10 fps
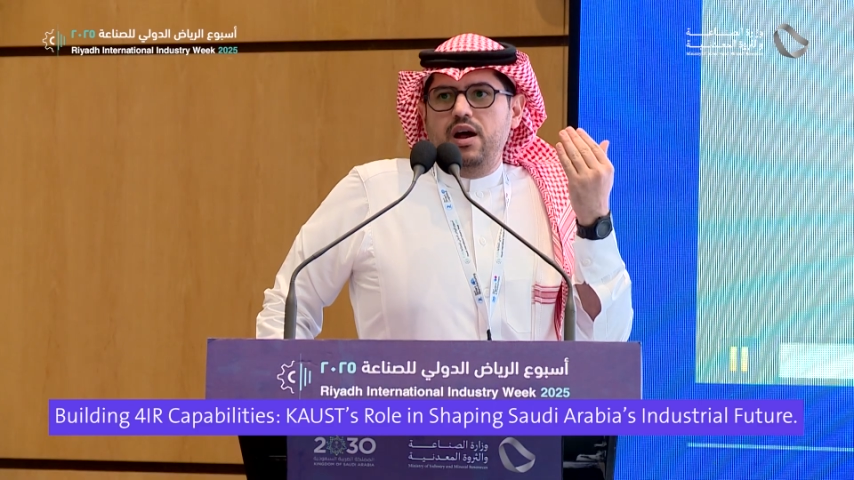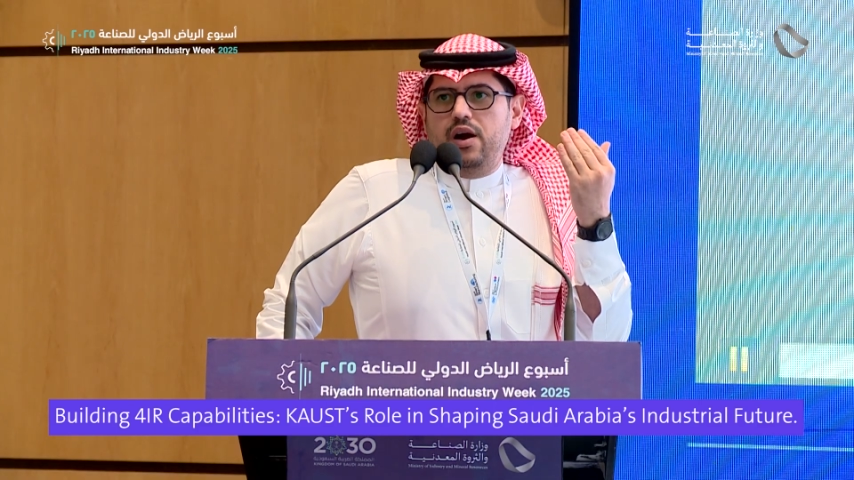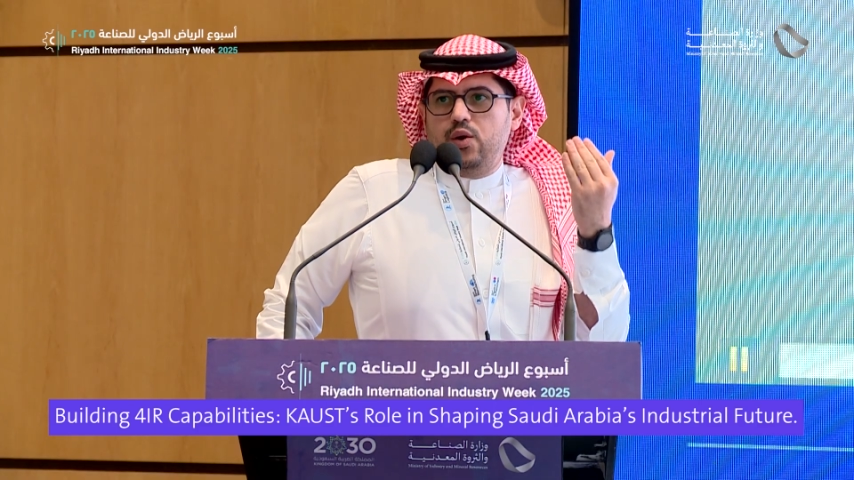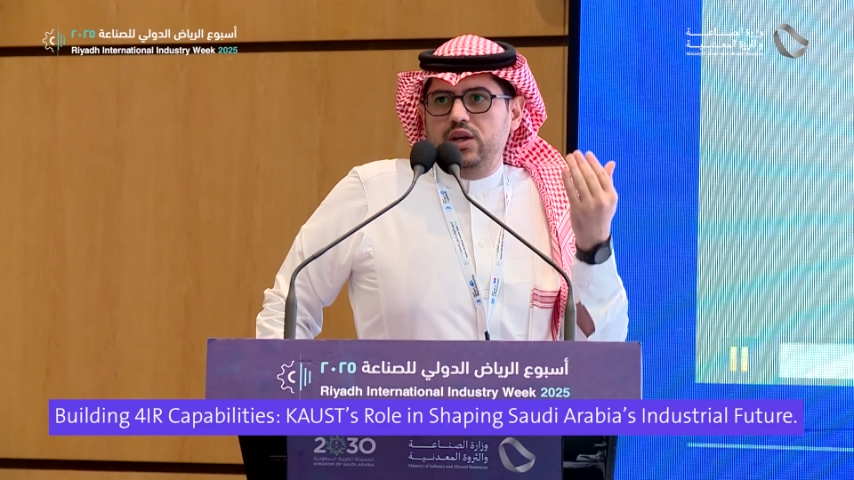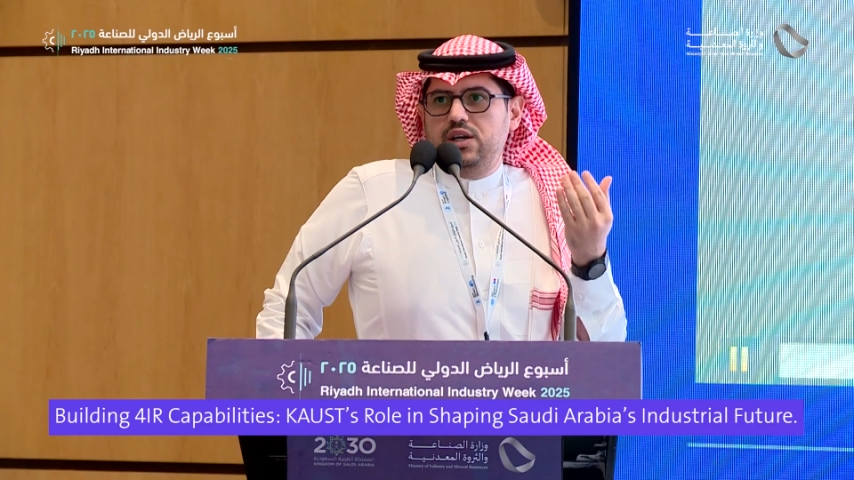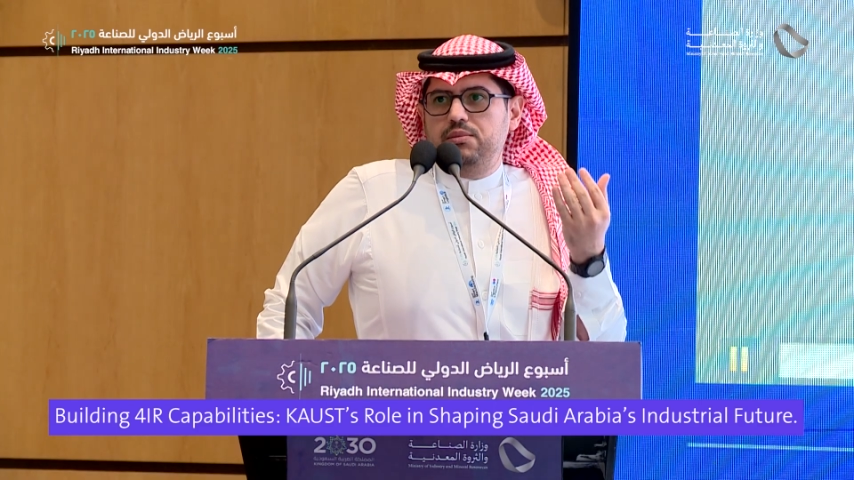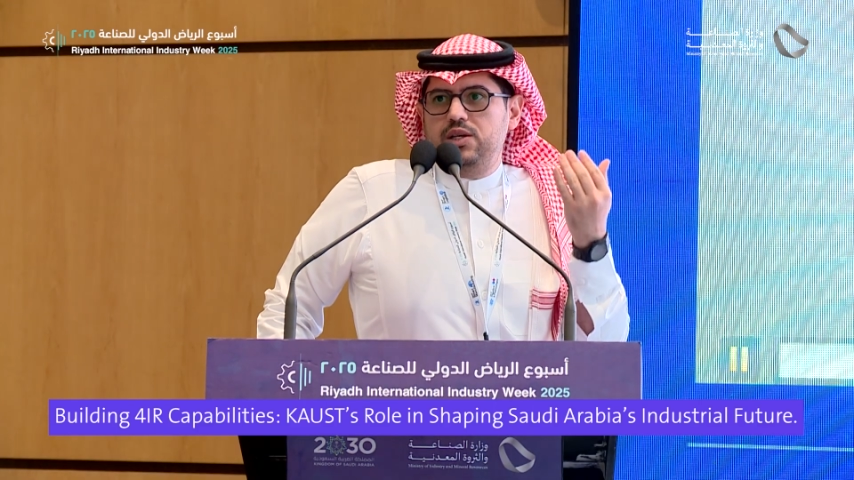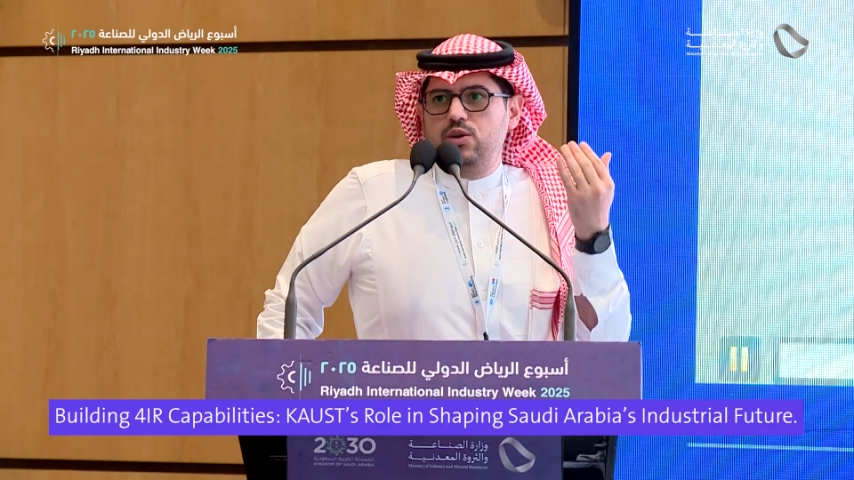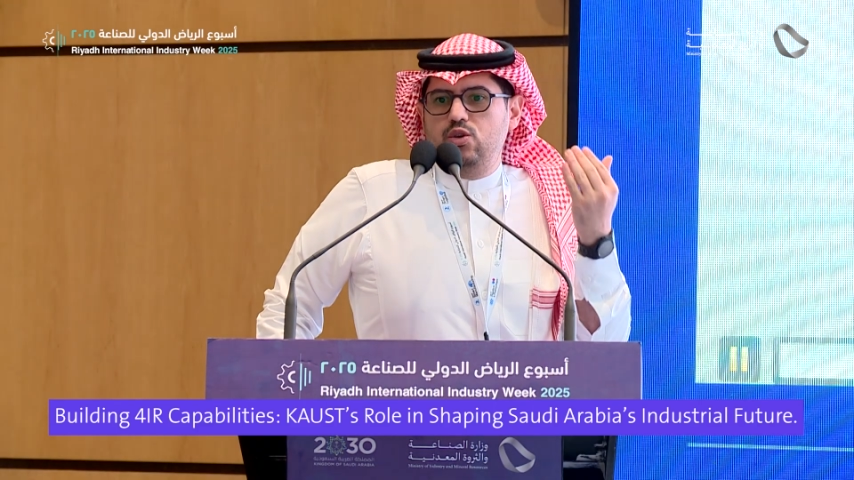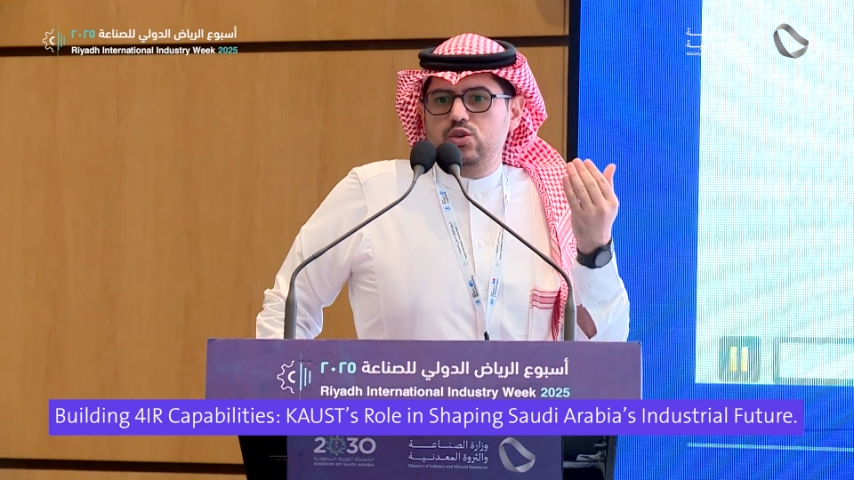are
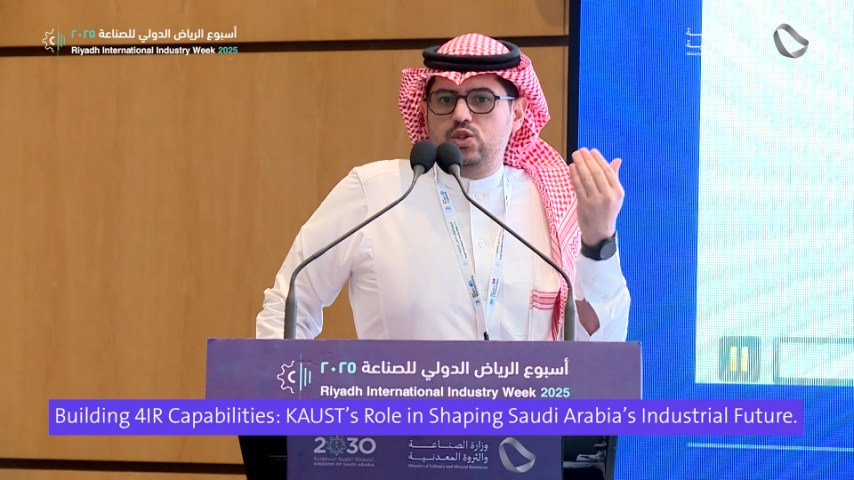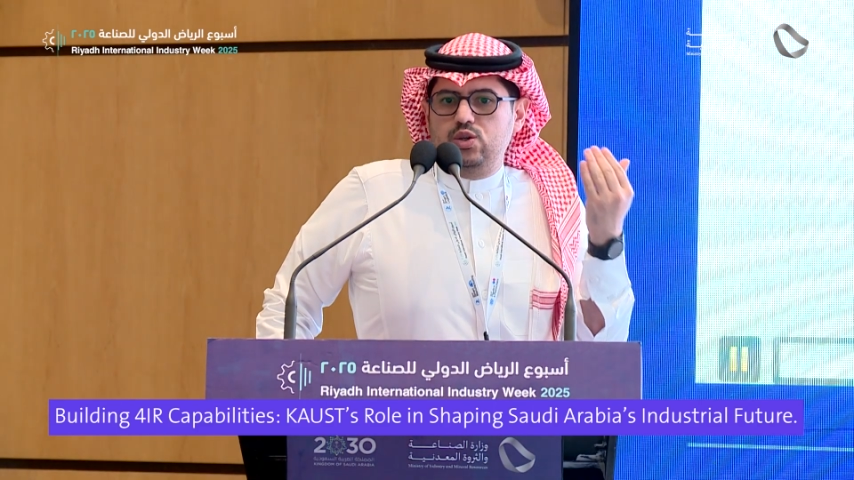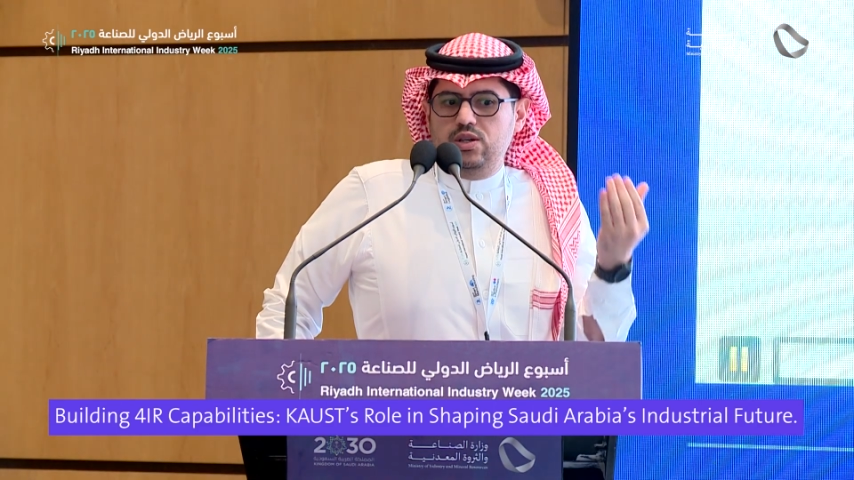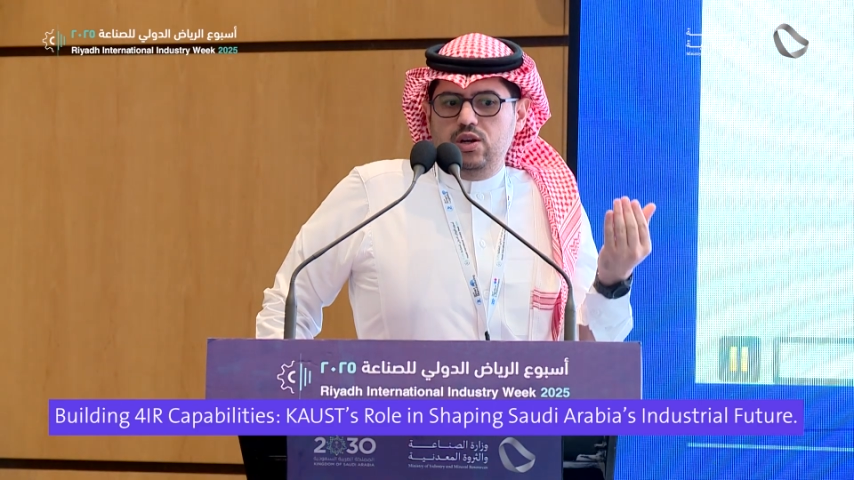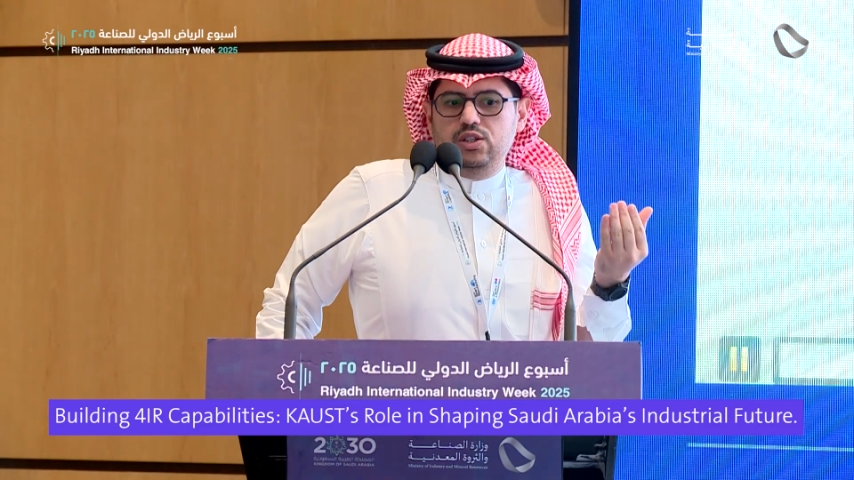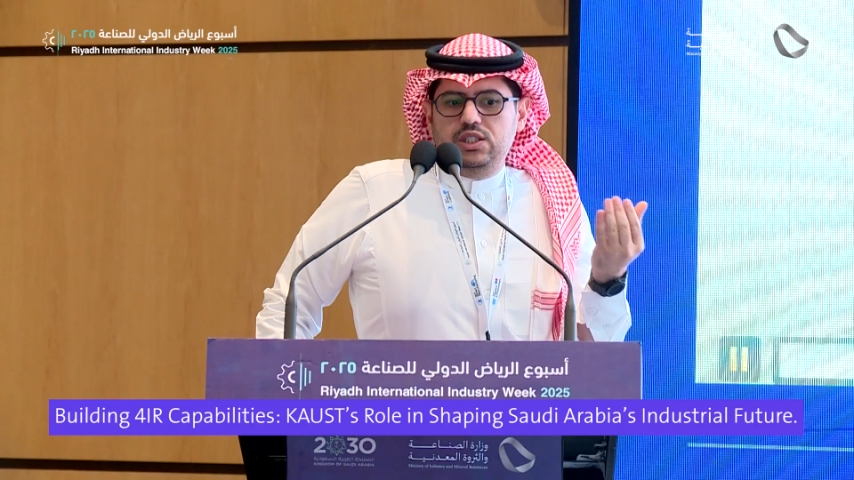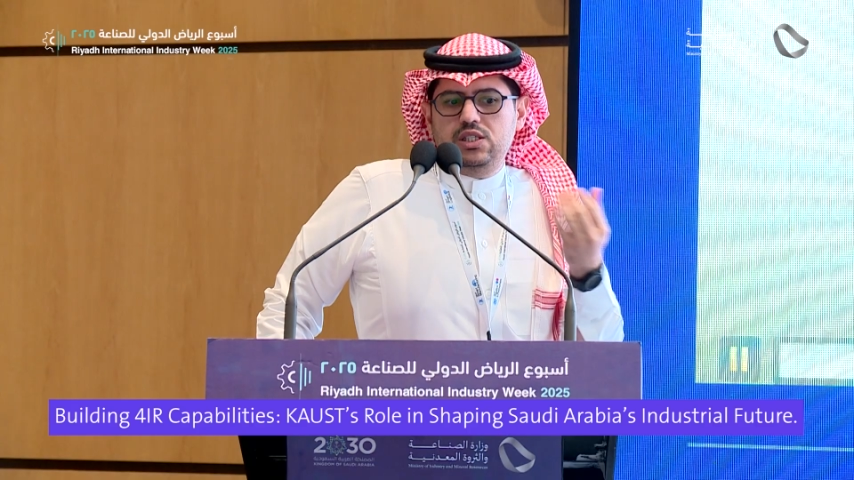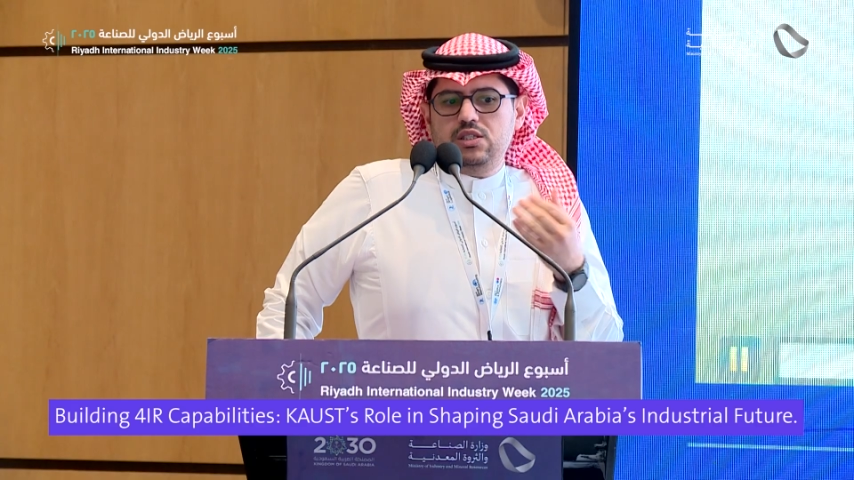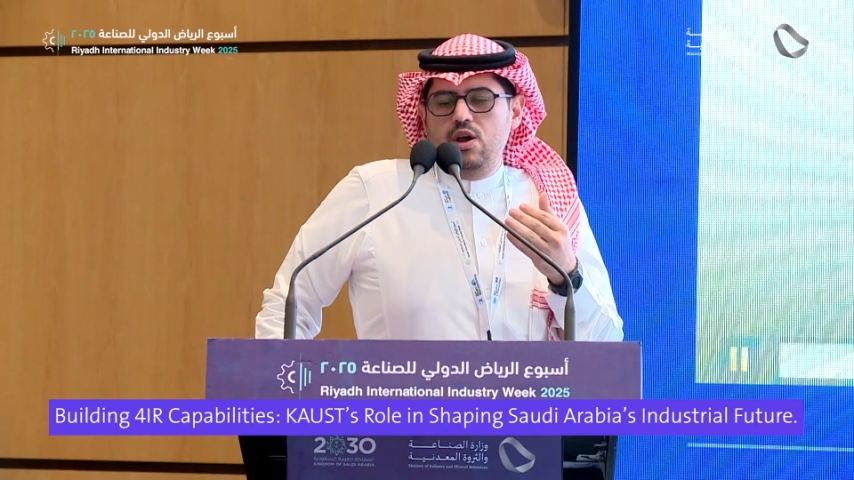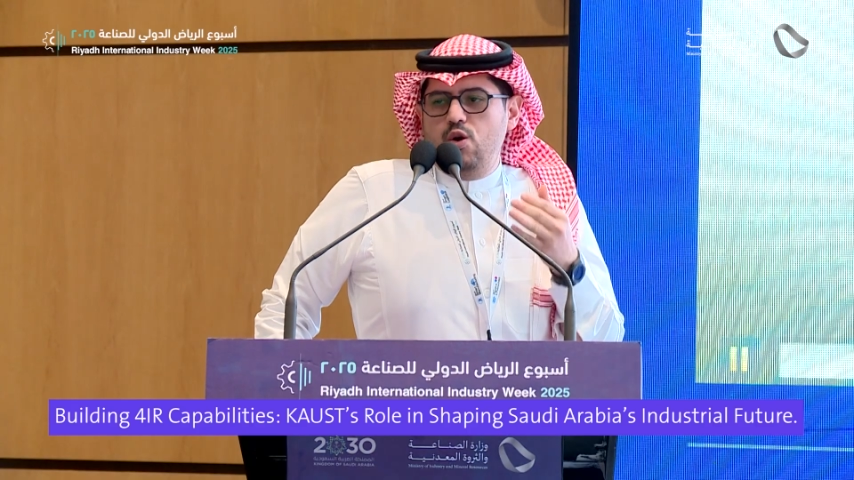adapting those technologies.